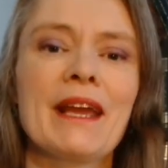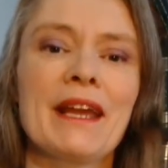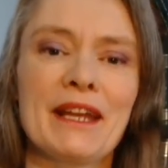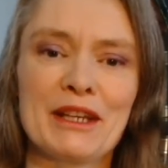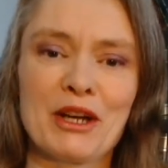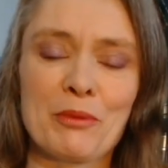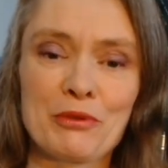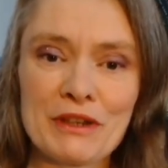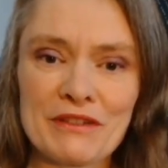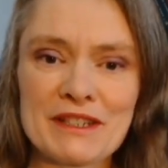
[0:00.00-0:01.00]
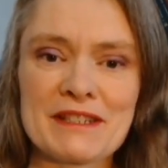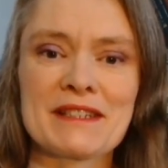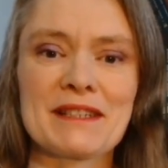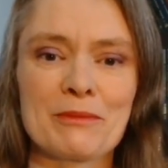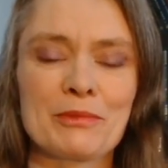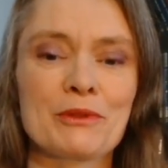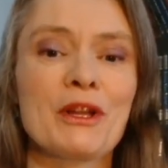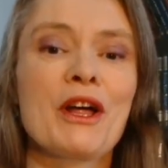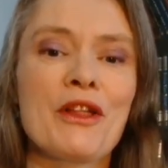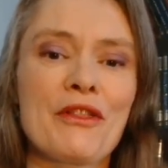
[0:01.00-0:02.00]
In our previous example,
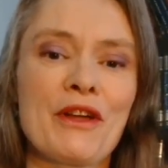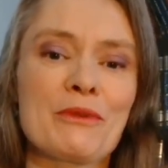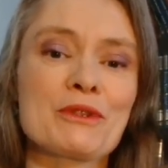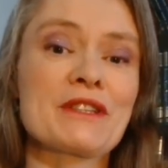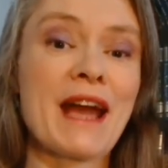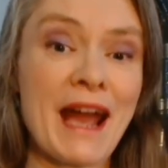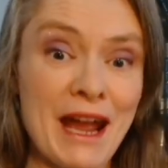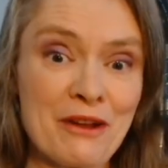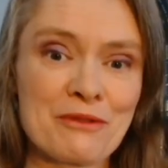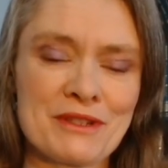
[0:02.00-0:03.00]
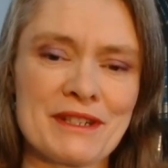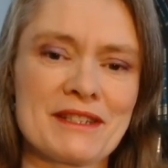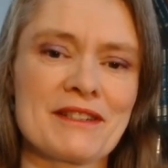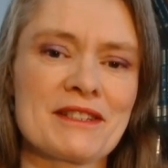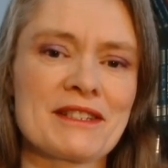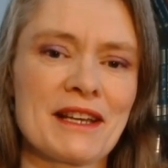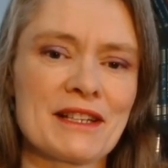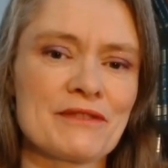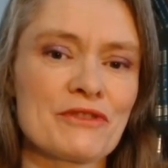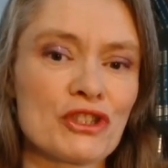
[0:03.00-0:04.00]
that was the houses at the
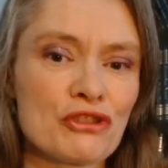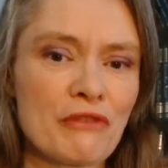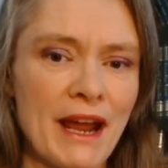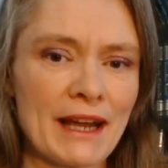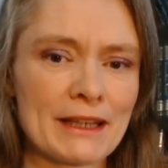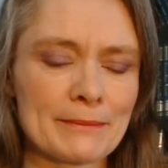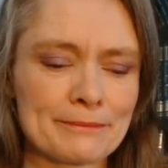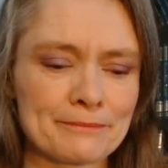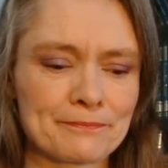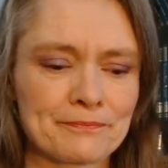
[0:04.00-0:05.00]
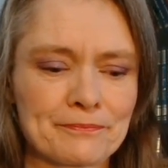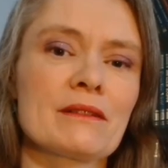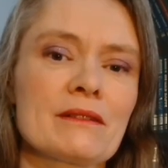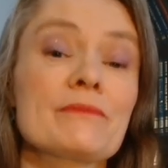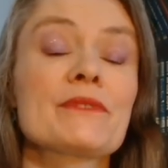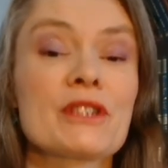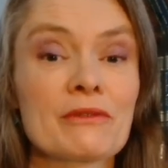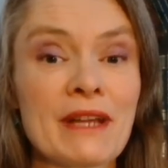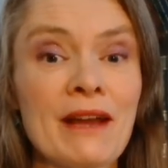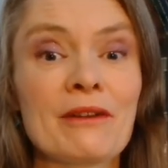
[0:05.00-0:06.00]
side of the track. So
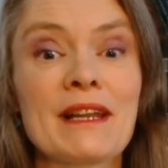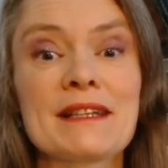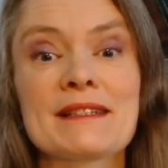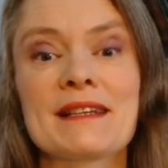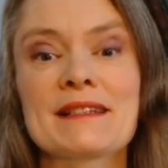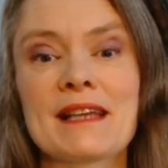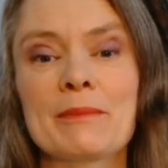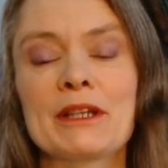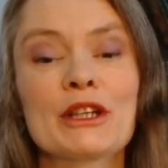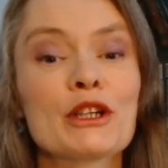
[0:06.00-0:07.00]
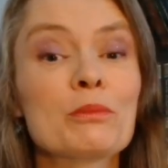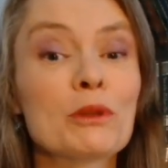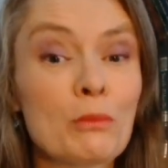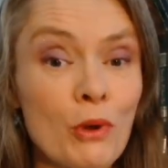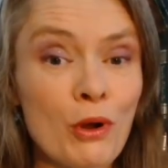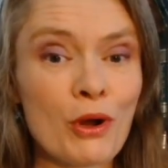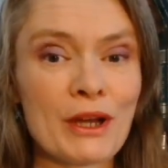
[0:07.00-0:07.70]
now let's examine a couple more